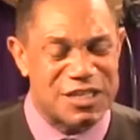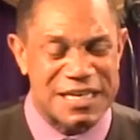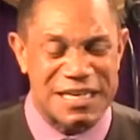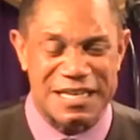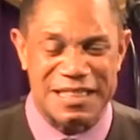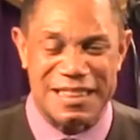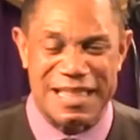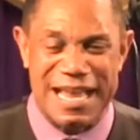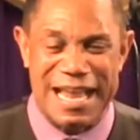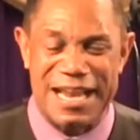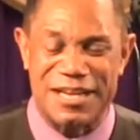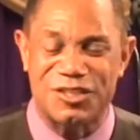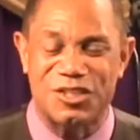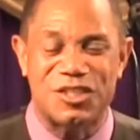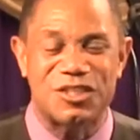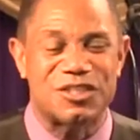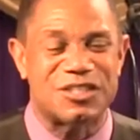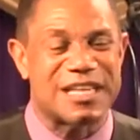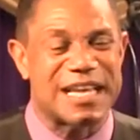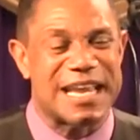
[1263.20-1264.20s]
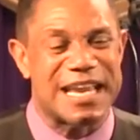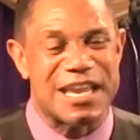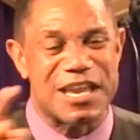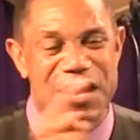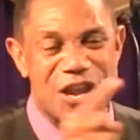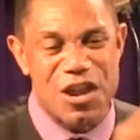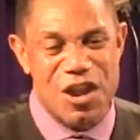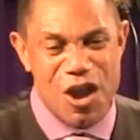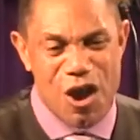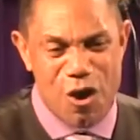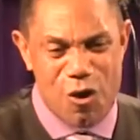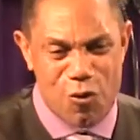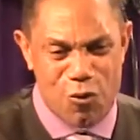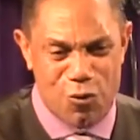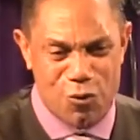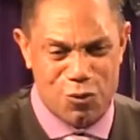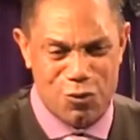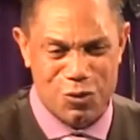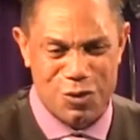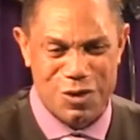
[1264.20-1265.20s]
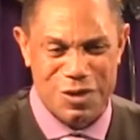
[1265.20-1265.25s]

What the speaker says: anything, she said, no.